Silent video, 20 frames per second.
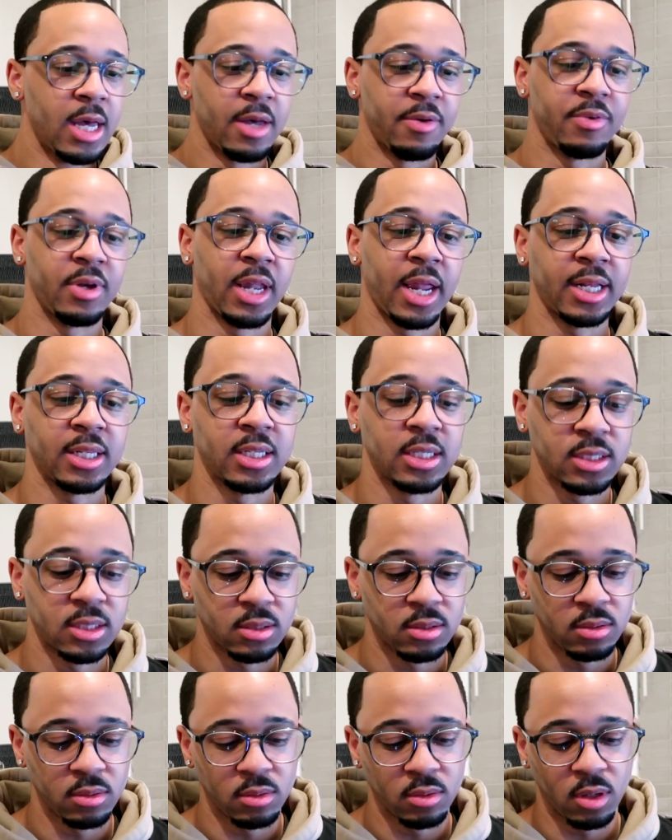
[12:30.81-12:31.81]
I feel like
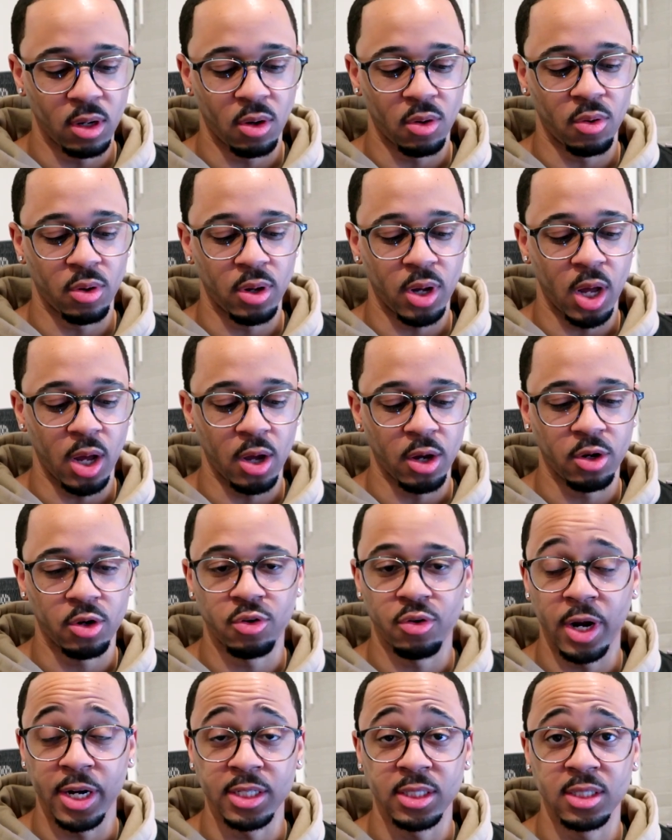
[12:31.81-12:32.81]
this, you know, a
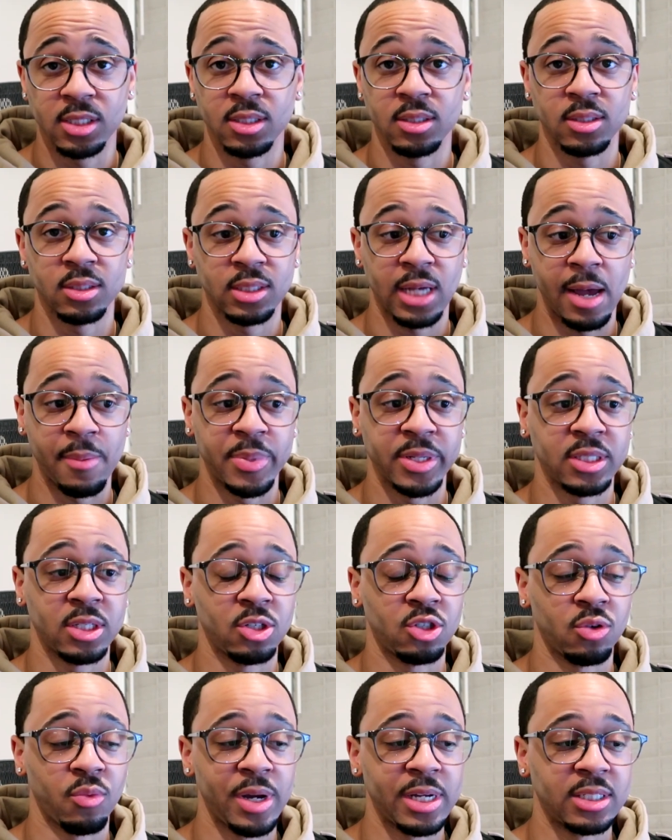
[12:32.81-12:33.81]
crush type of
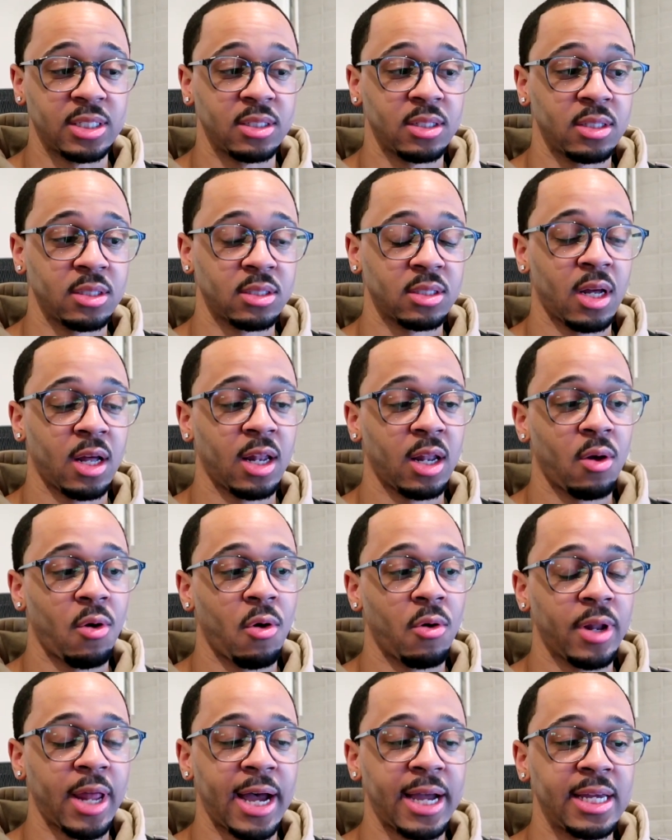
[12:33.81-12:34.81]
situation is a
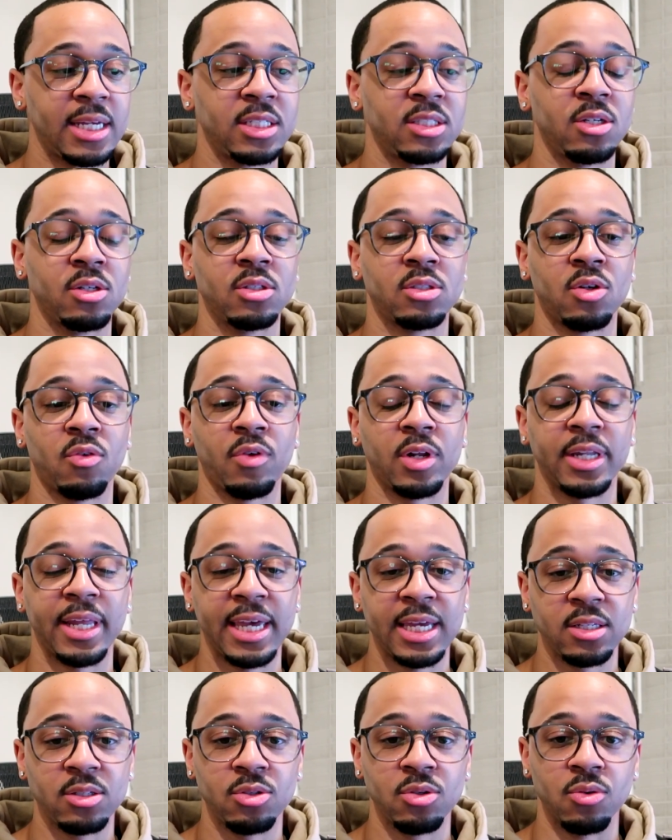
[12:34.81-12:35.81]
whole lot easier to
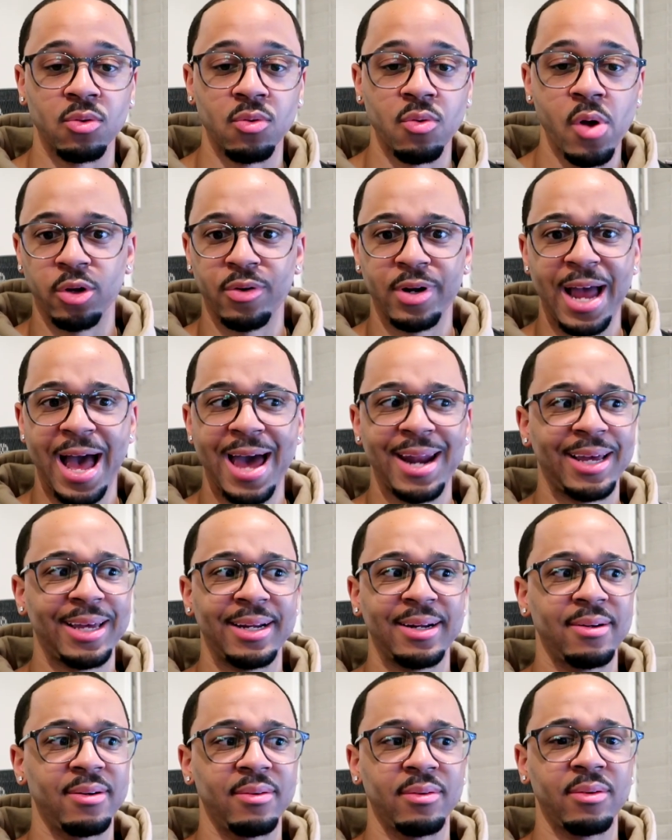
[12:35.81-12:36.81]
relate to. You're not
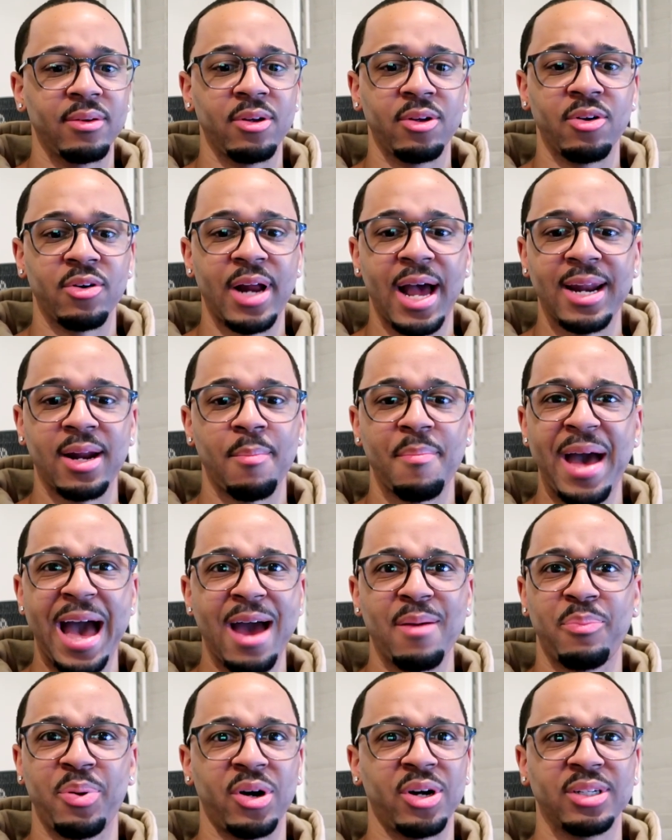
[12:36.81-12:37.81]
a
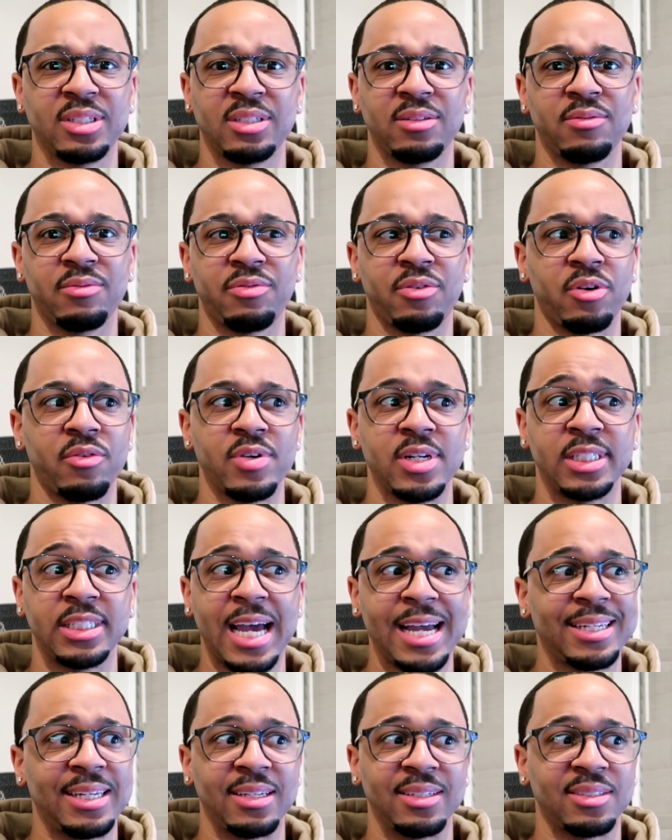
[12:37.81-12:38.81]
bad person for
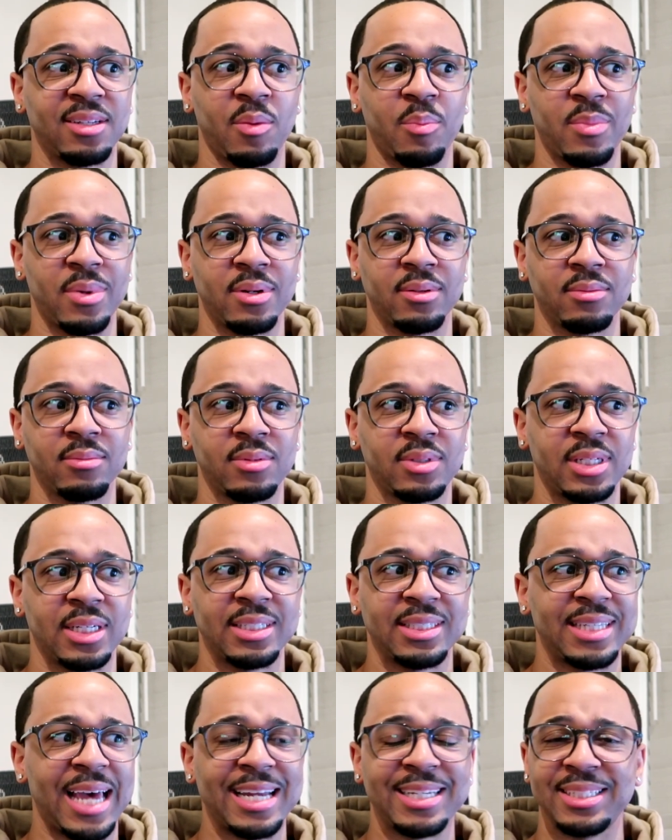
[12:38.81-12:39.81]
rejecting someone,
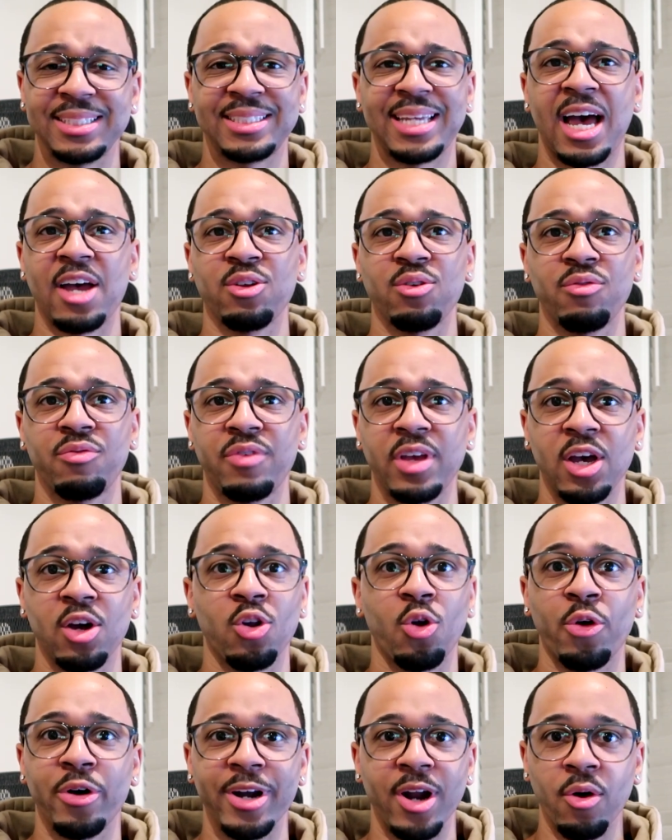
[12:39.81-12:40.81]
because that's just how you
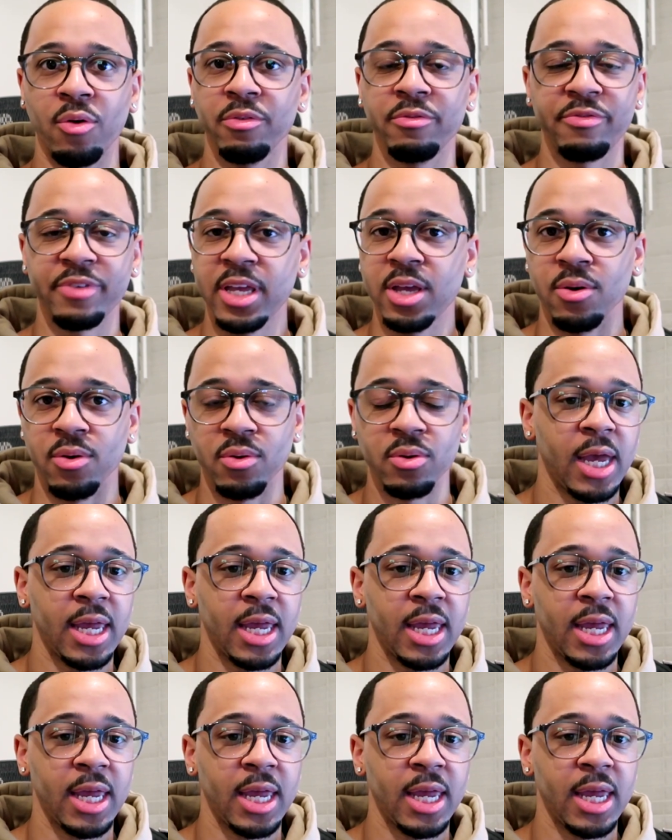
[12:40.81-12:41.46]
feel or don't feel.